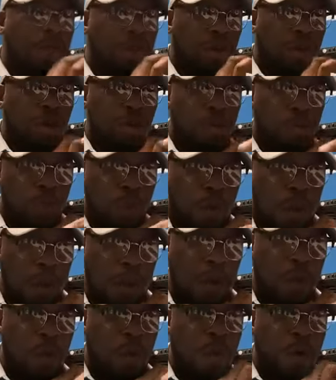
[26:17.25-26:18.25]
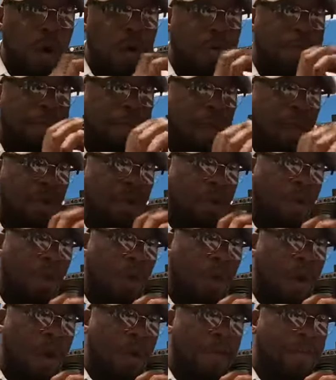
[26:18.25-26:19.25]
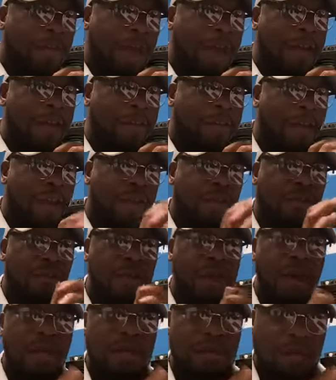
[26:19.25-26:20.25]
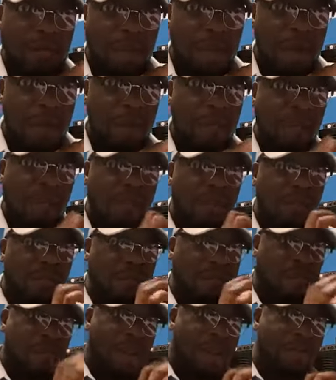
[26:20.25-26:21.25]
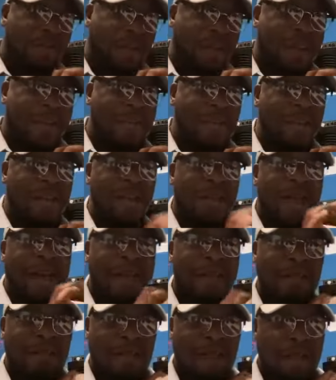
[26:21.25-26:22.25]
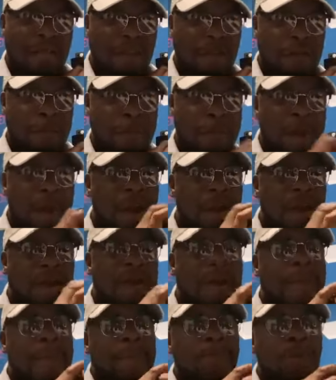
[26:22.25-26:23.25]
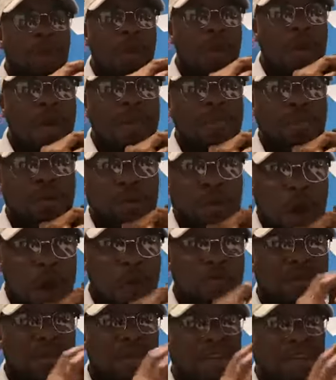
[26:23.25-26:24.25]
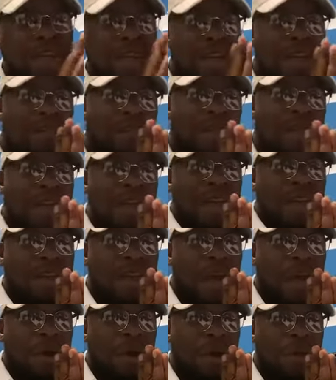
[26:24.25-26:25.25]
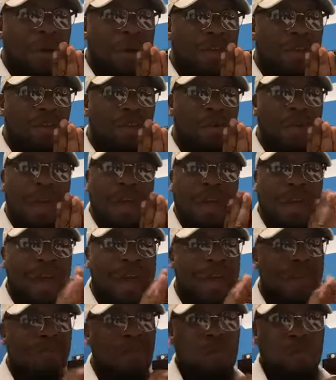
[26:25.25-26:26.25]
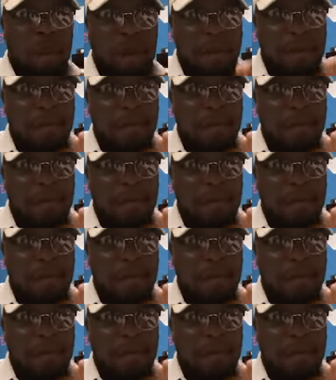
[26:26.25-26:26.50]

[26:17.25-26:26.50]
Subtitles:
Do you really want to be on the wrong side of history and stand with this president of the United States of America who has worked against not only you, he hasn't